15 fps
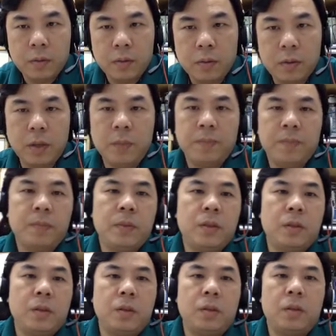right?
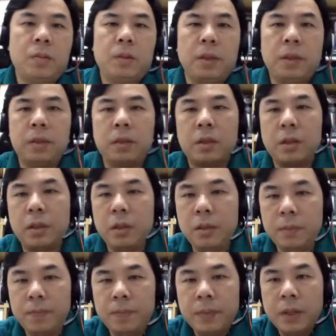So I hope that is clear.
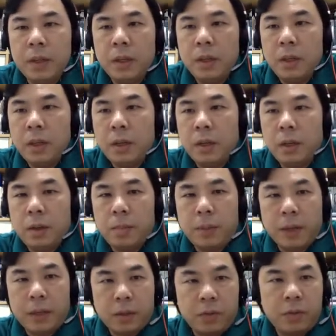
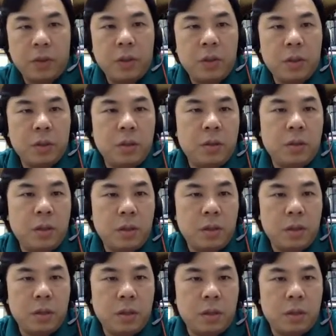By definition,
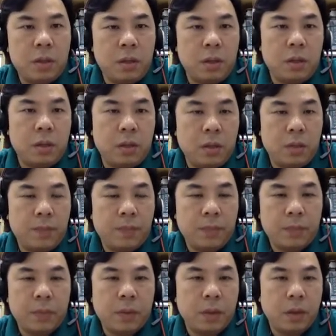this is the
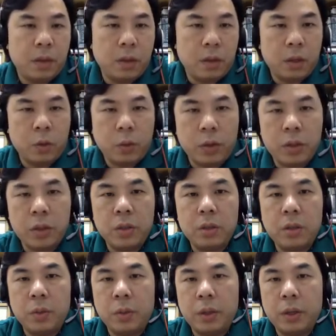equations
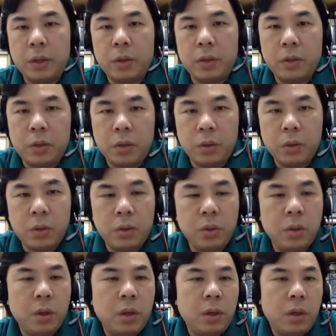that we are going to use
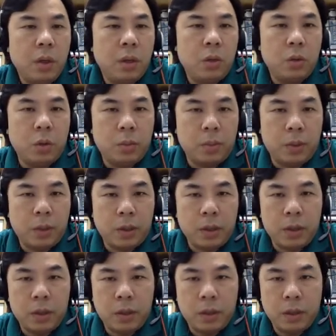to obtain
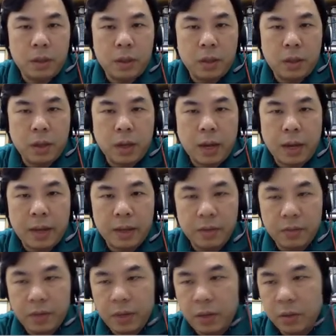the
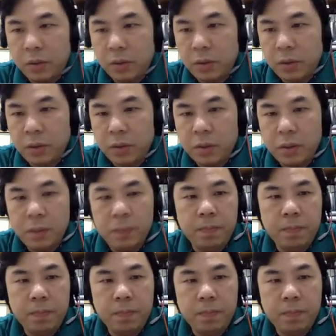eigenvalues. Right?